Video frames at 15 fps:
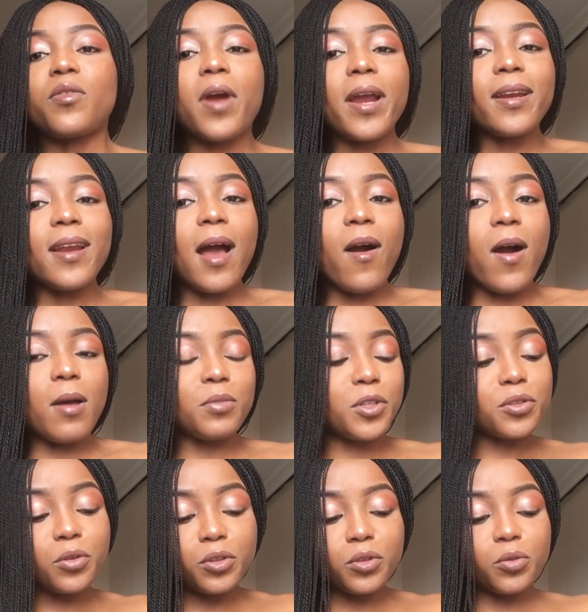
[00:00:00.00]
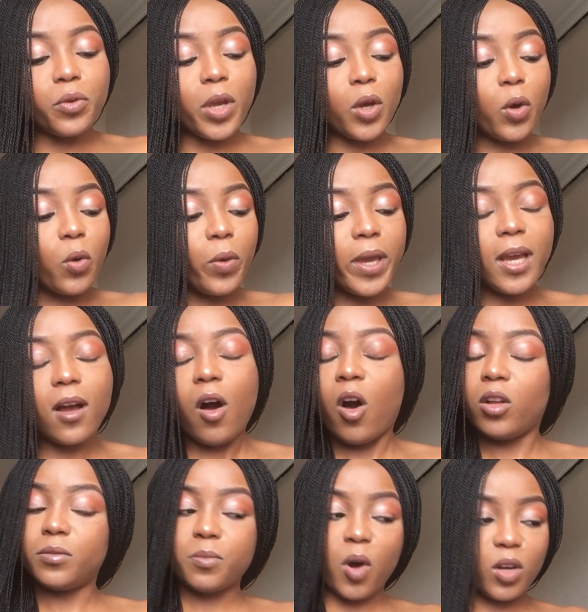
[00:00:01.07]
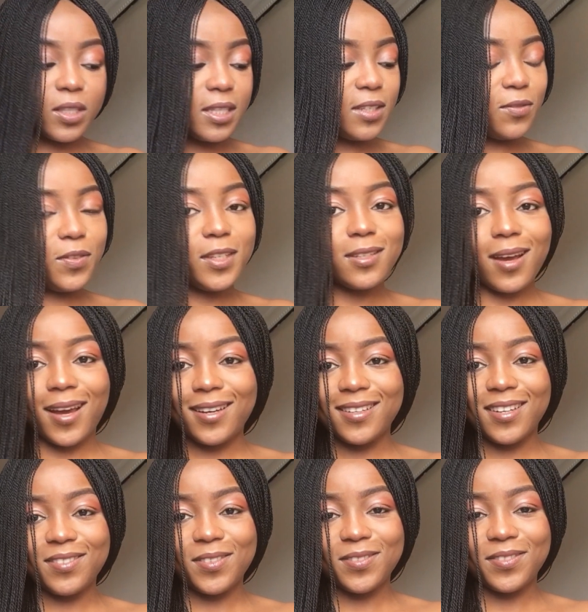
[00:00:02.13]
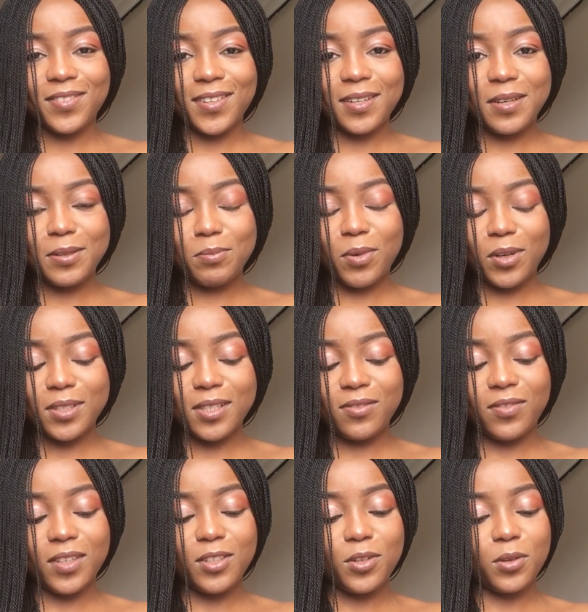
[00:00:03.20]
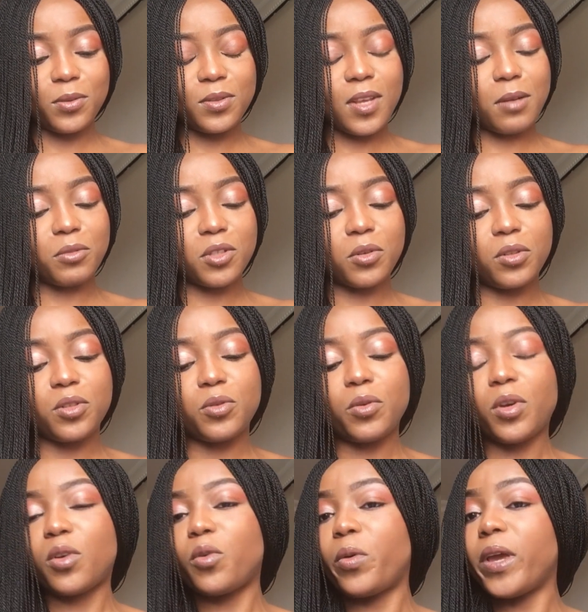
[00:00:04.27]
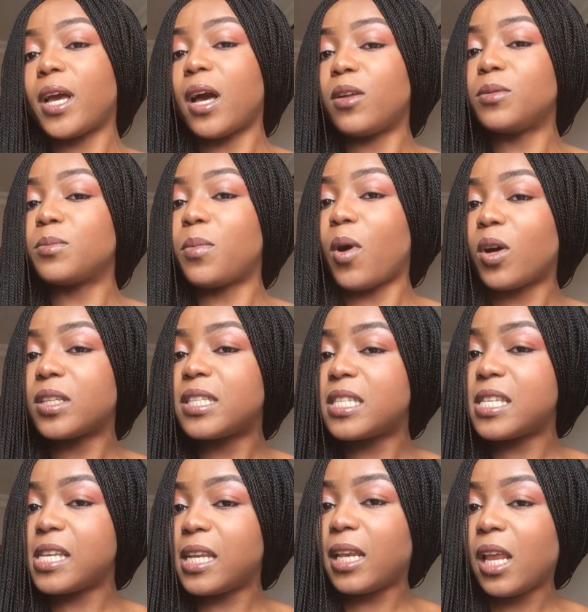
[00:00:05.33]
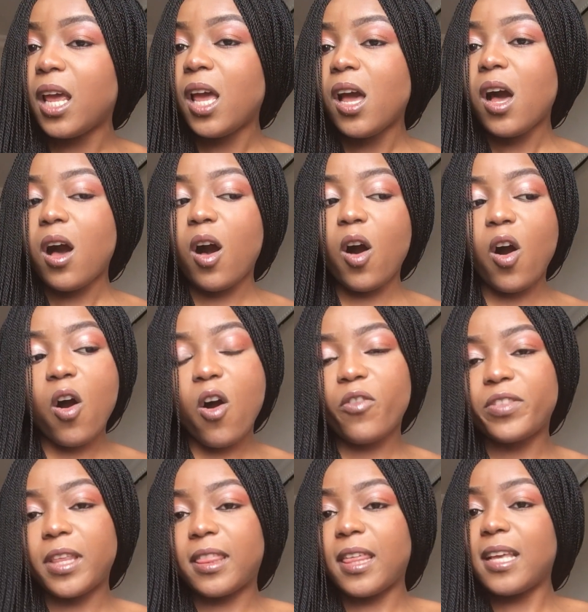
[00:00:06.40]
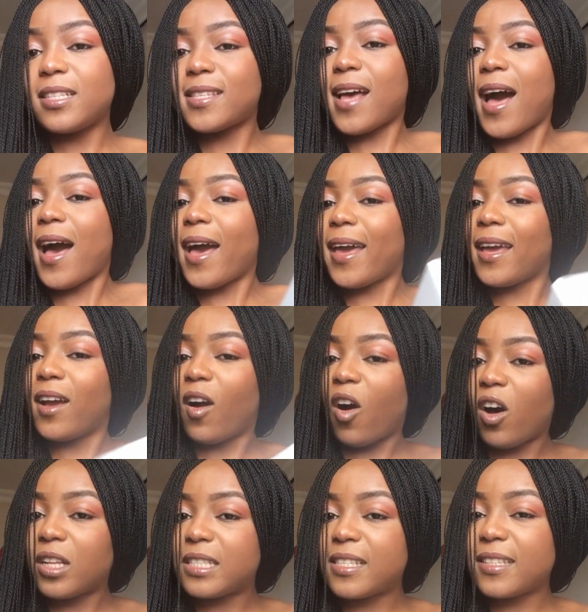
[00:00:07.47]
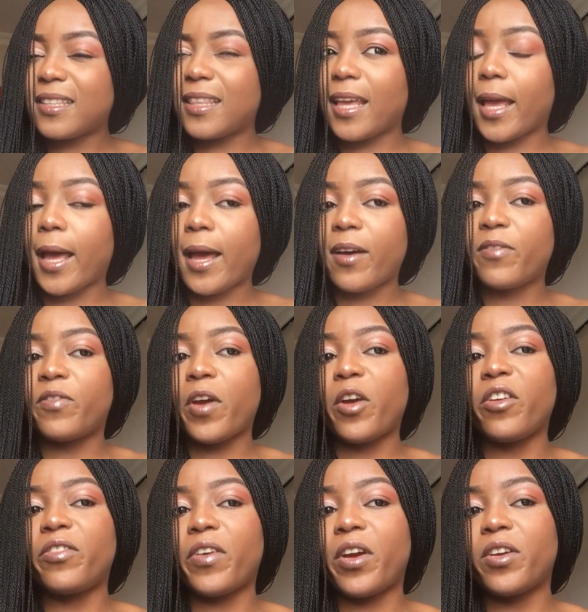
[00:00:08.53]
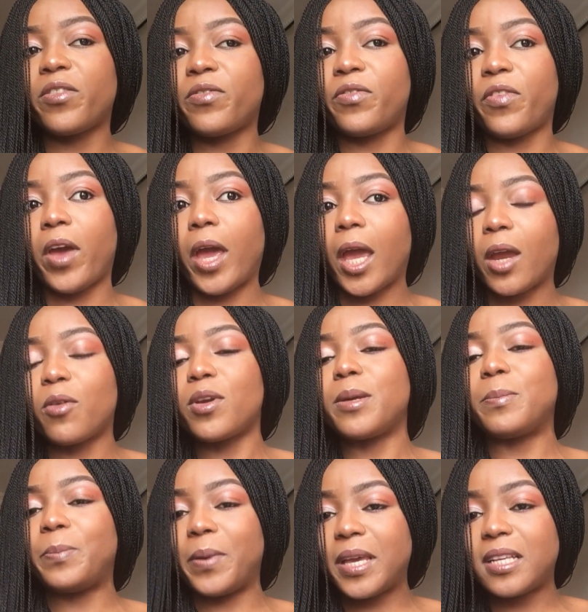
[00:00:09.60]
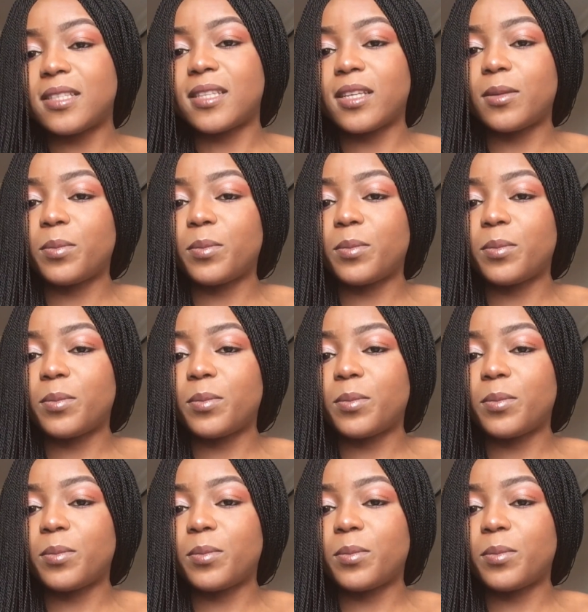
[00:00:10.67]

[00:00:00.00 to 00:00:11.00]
right now I'm just going to do a quick unboxing video. I love unboxing videos. I'm just going to do a quick unboxing of the things I got. They are very basic.